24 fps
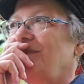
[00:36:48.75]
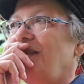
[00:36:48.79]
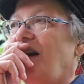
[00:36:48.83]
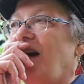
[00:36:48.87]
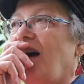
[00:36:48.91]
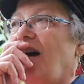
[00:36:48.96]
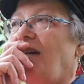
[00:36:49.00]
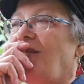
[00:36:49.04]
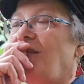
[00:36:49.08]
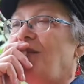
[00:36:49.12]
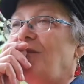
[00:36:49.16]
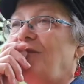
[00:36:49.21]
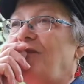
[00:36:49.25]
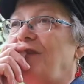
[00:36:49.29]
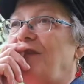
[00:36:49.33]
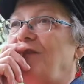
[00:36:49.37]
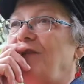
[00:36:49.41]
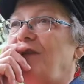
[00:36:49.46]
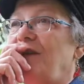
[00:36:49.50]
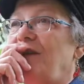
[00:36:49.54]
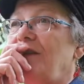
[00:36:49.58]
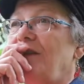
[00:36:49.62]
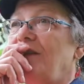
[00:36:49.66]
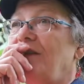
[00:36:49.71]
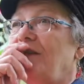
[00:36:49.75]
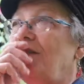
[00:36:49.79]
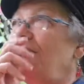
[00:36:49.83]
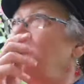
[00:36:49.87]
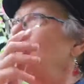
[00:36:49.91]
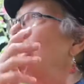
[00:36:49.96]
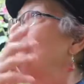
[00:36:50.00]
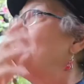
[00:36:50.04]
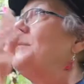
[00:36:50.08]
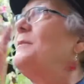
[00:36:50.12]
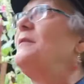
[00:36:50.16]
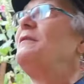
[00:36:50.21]
150 years ago, it
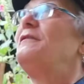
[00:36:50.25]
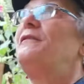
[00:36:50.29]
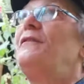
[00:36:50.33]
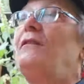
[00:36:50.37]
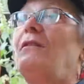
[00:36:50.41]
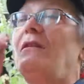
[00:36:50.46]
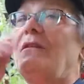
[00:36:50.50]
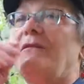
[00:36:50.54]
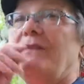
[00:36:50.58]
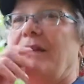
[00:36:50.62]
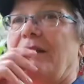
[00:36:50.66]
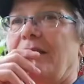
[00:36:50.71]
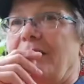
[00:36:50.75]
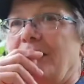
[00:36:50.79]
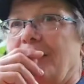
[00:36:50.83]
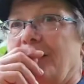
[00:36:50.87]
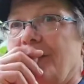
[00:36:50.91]
would have been full of it.